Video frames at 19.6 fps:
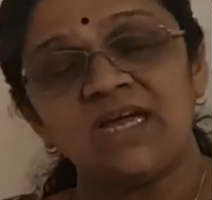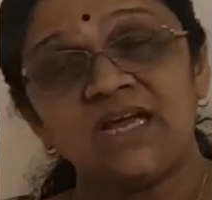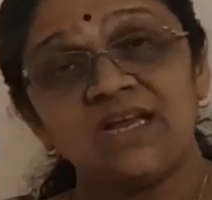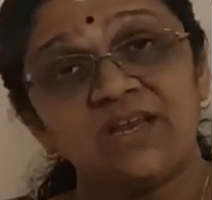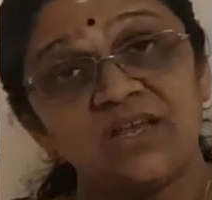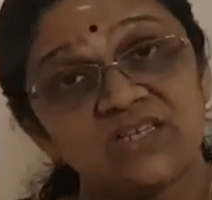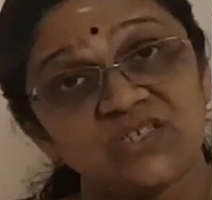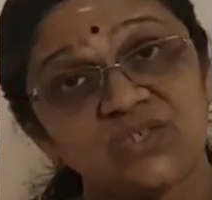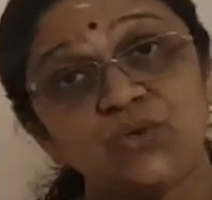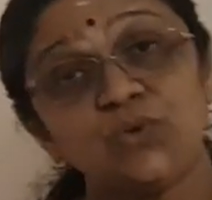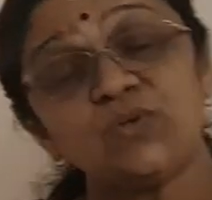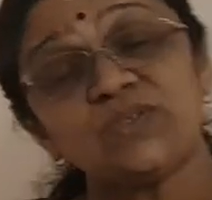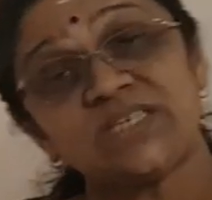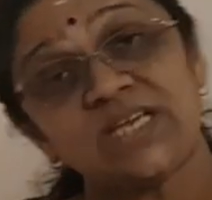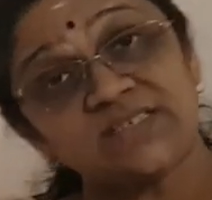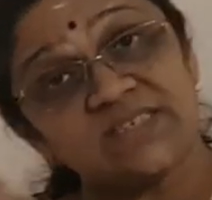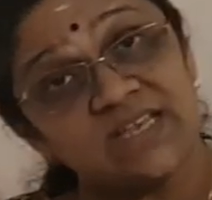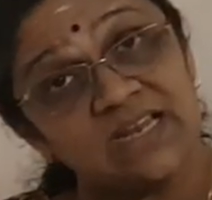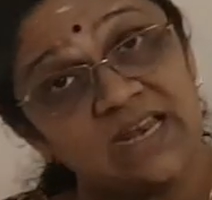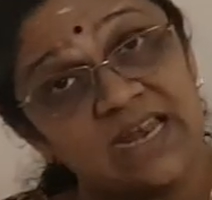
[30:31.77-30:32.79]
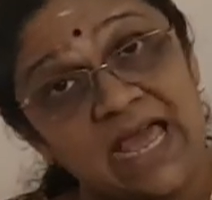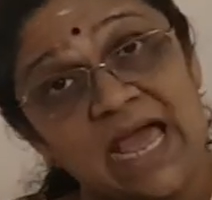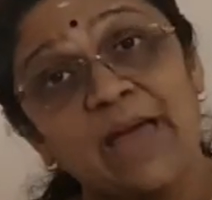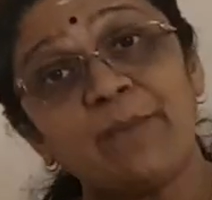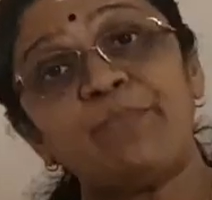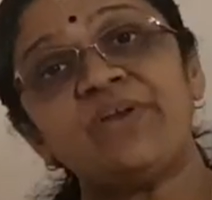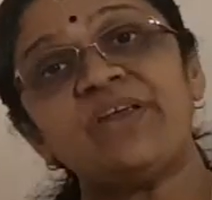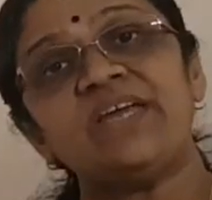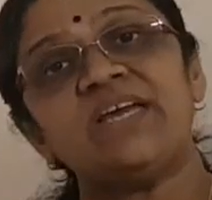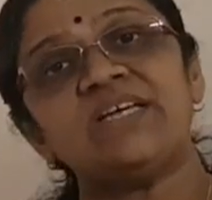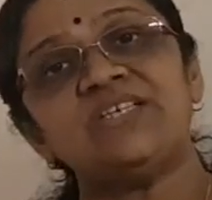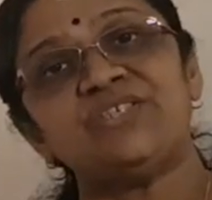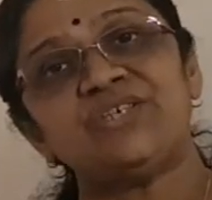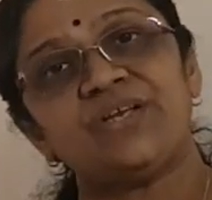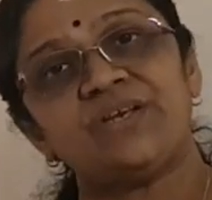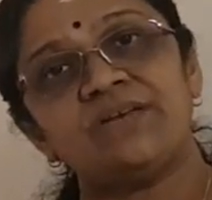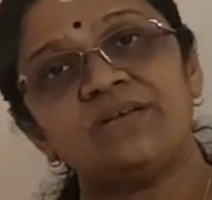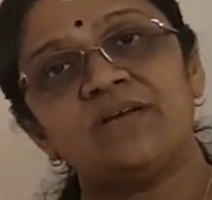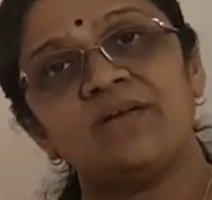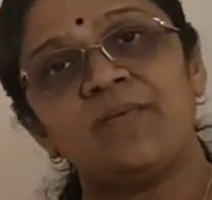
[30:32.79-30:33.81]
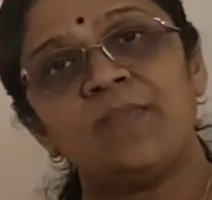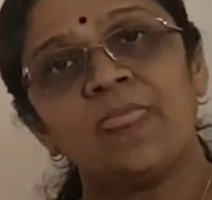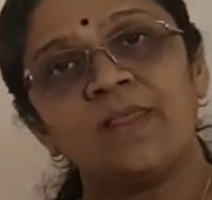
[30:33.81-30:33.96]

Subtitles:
it is used as a lab reagent.